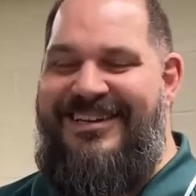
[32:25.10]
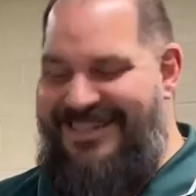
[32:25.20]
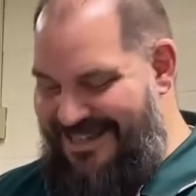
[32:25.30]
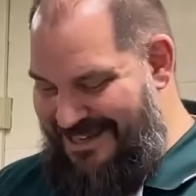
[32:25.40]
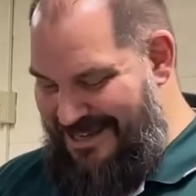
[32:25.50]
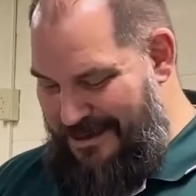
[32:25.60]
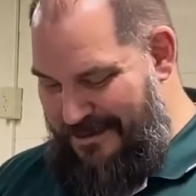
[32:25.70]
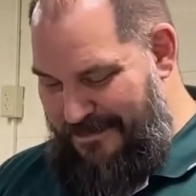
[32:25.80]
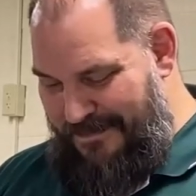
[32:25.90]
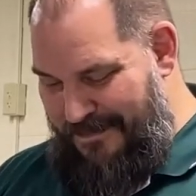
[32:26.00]

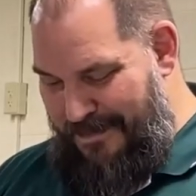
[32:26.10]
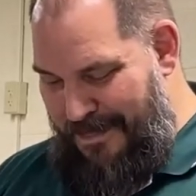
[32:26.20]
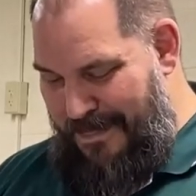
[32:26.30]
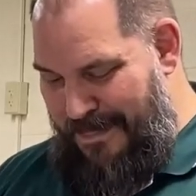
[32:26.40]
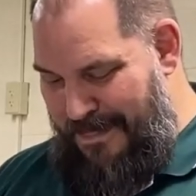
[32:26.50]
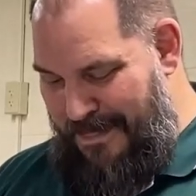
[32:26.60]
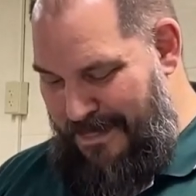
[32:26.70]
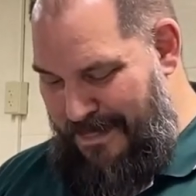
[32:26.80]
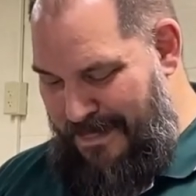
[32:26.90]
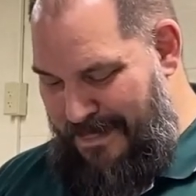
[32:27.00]

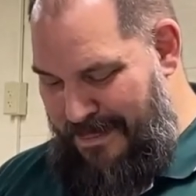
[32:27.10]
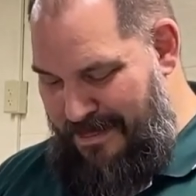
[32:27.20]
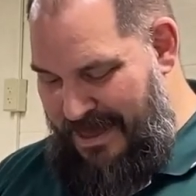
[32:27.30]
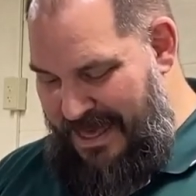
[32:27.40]
(silence)